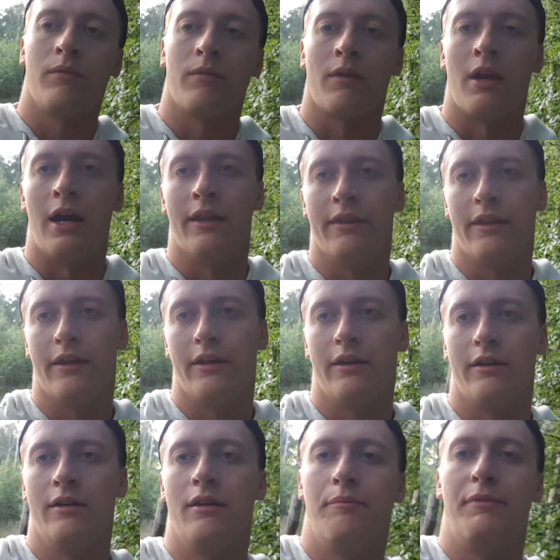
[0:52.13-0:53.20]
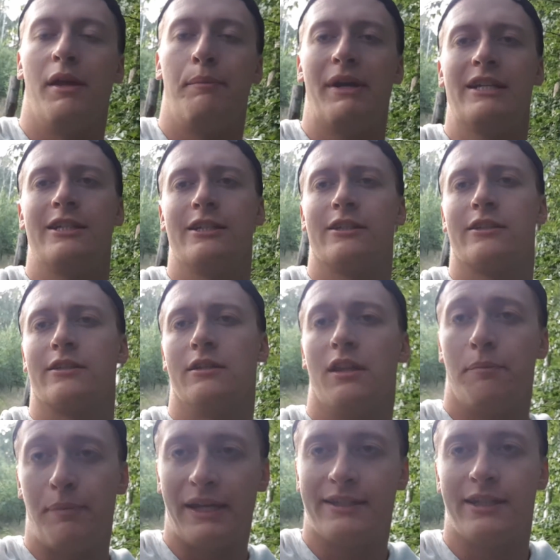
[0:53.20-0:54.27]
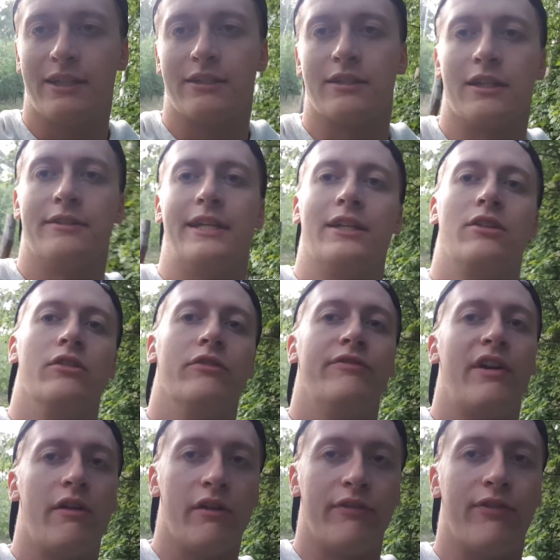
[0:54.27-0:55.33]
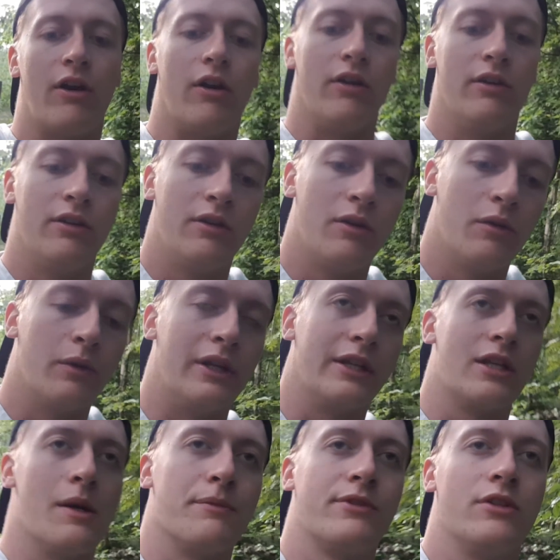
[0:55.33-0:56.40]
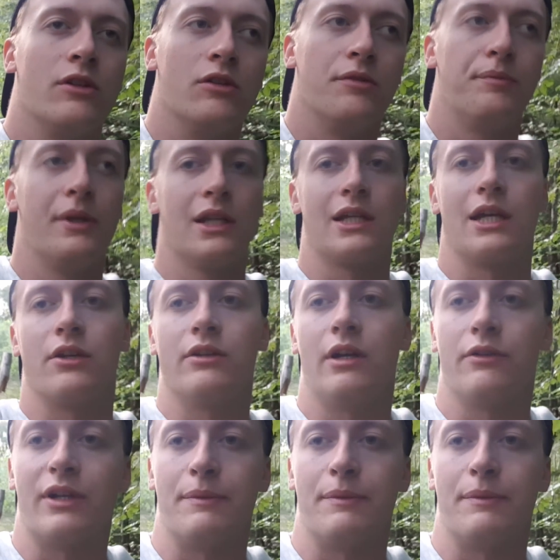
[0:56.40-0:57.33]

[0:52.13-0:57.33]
and the basics can take you very far when it comes to building a great